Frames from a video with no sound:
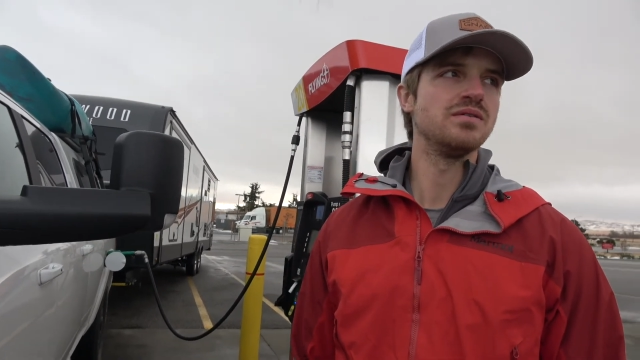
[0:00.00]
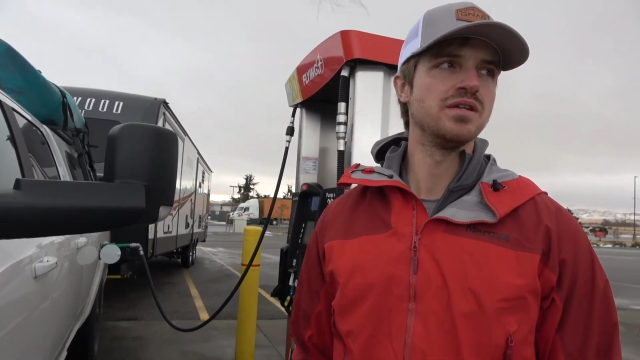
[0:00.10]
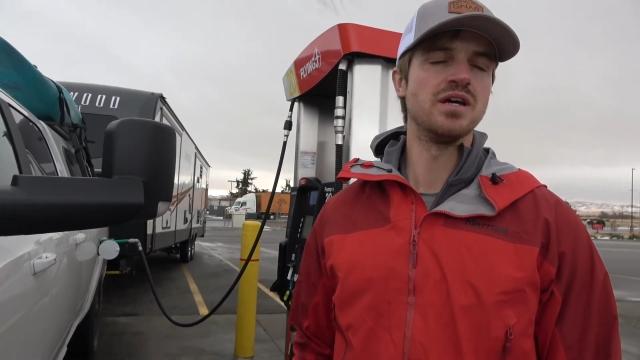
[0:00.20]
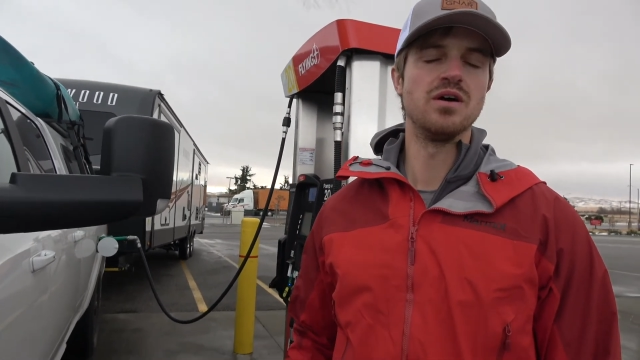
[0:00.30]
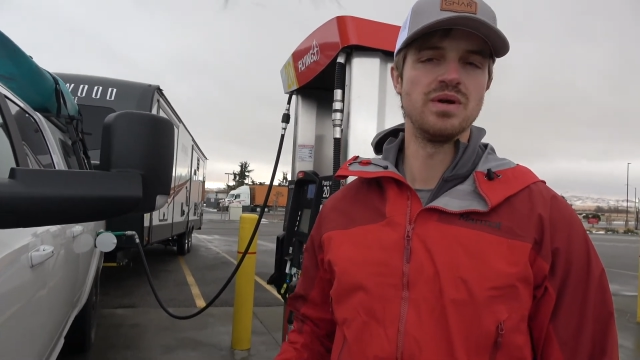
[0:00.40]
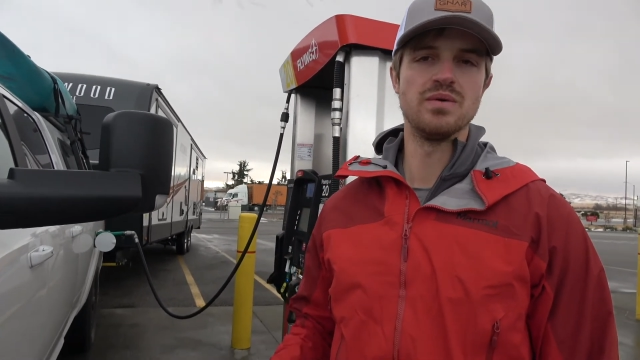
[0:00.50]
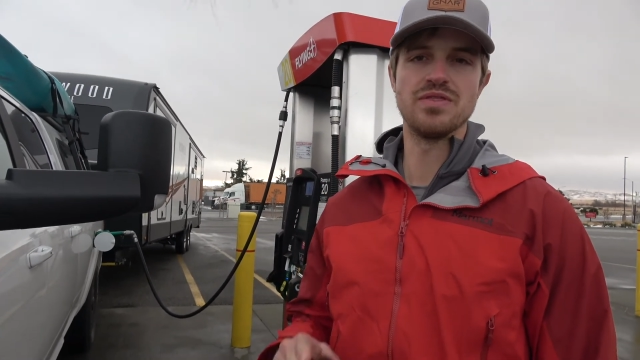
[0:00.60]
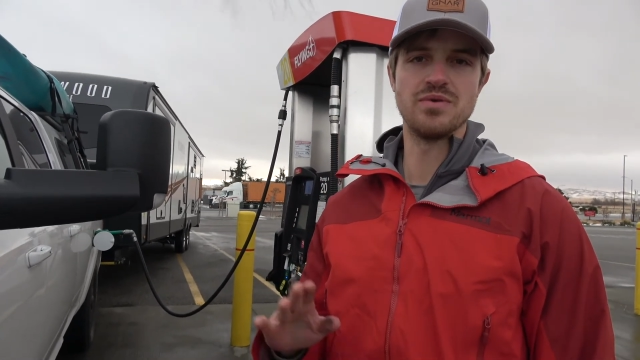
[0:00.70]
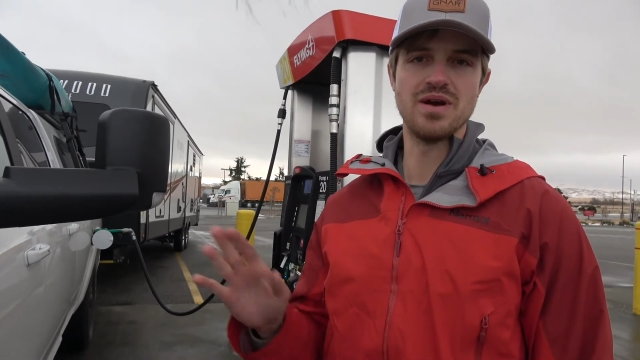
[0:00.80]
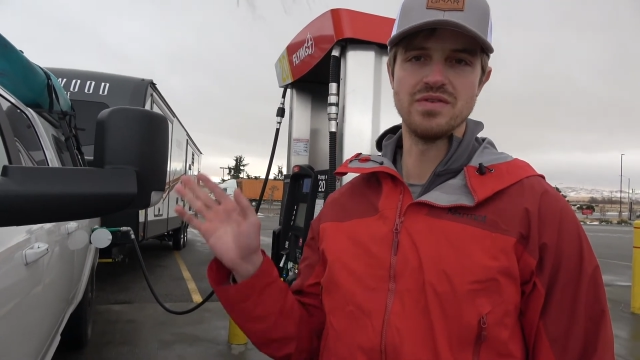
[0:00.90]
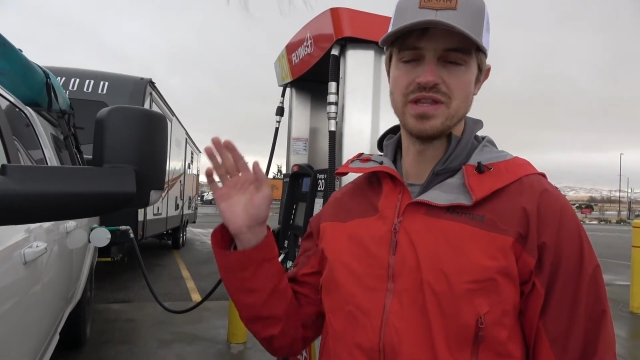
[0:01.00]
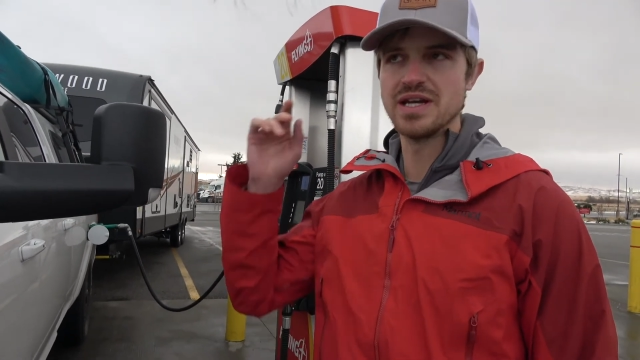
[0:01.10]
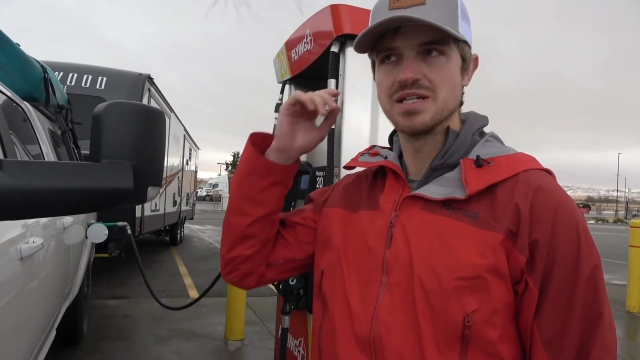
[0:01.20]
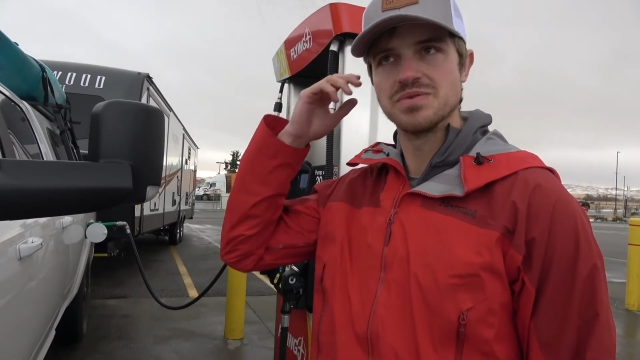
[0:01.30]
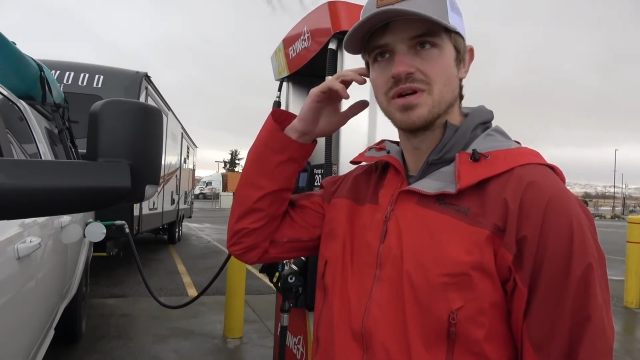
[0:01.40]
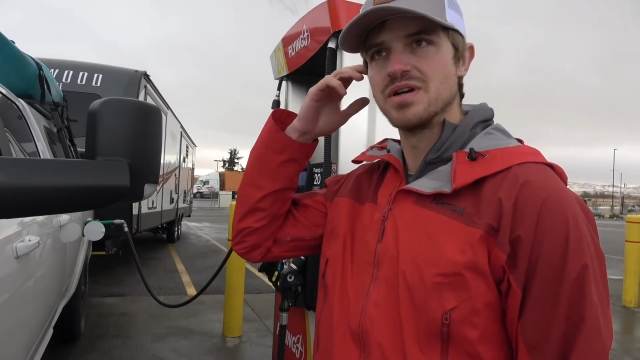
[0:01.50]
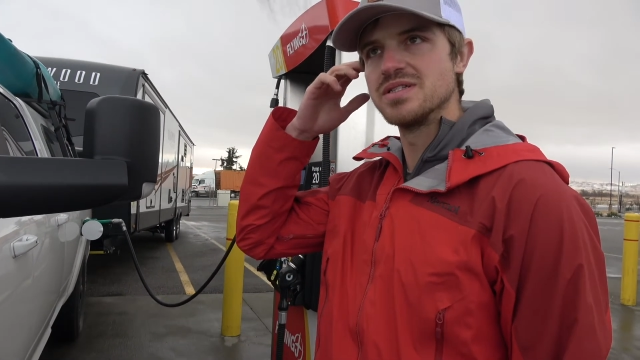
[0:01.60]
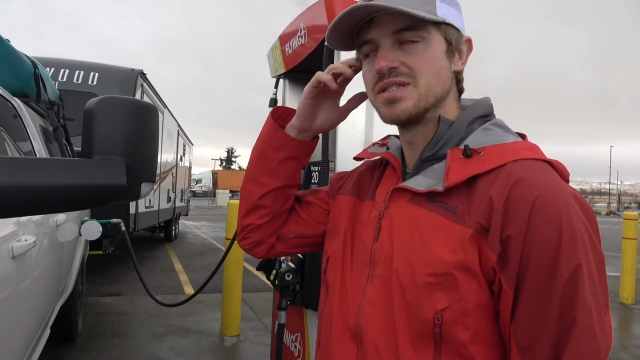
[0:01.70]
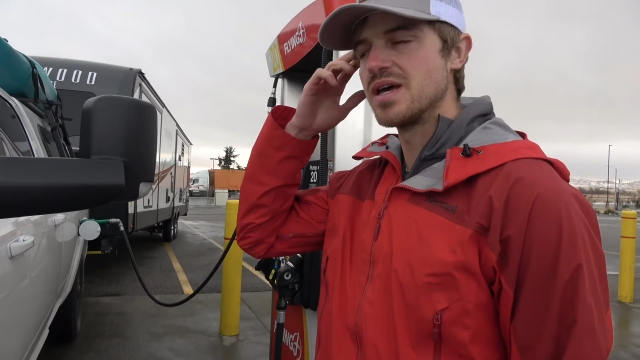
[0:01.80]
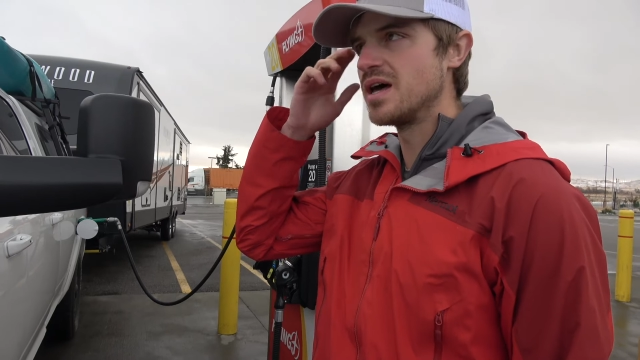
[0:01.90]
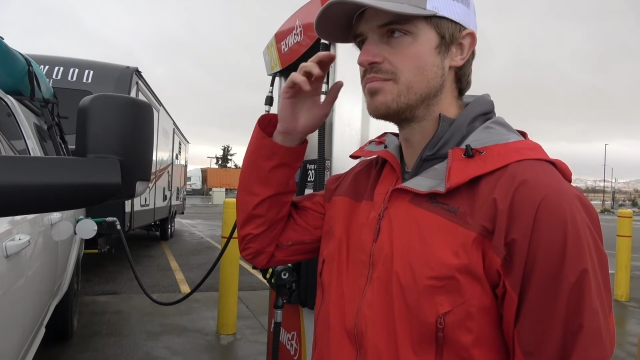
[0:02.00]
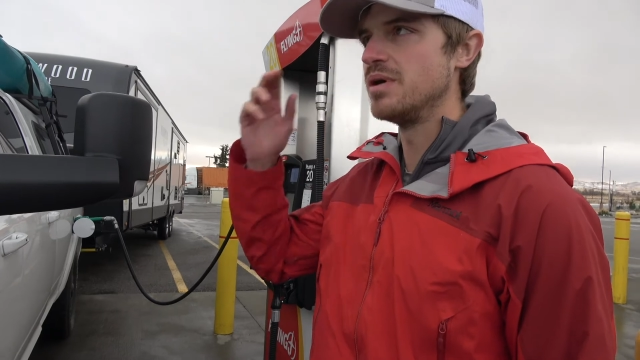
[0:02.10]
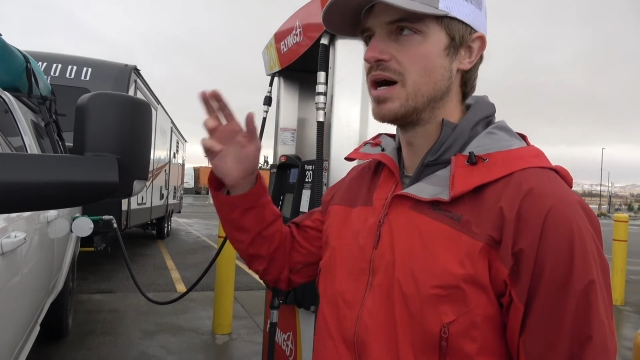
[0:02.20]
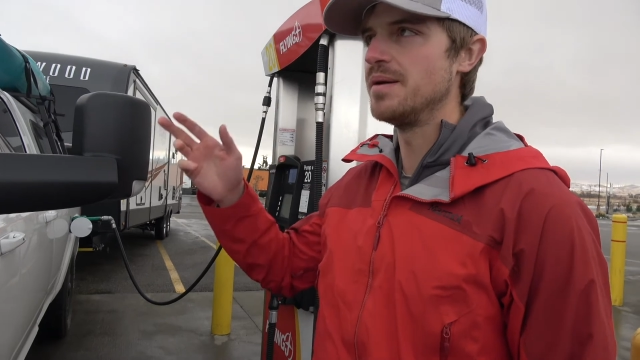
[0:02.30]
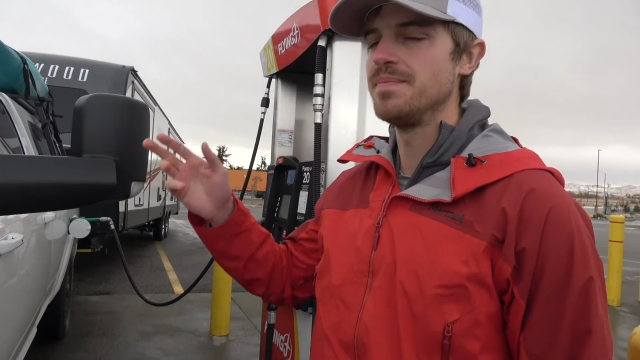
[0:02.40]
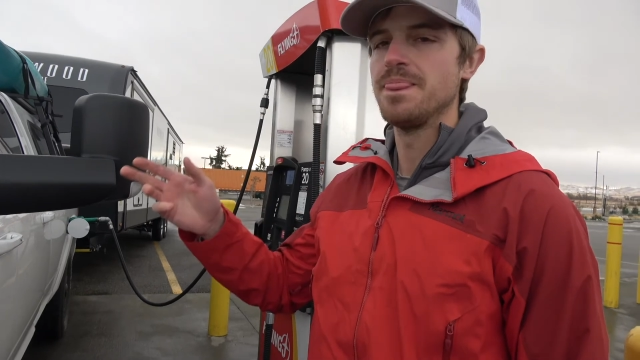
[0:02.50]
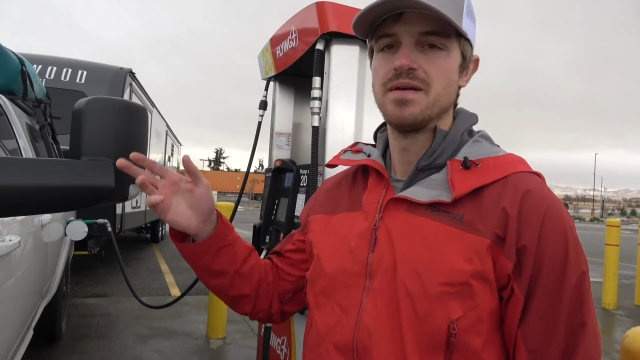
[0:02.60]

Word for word: You know, we went through everything as we already said, but